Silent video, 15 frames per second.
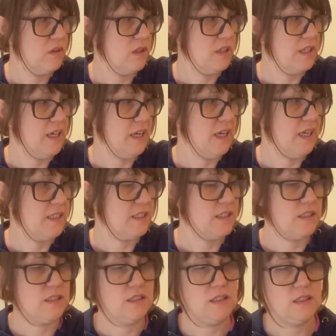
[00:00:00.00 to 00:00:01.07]

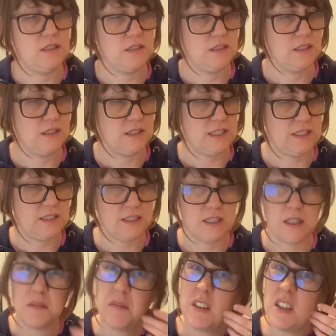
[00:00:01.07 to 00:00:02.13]
Yes, it's heating up.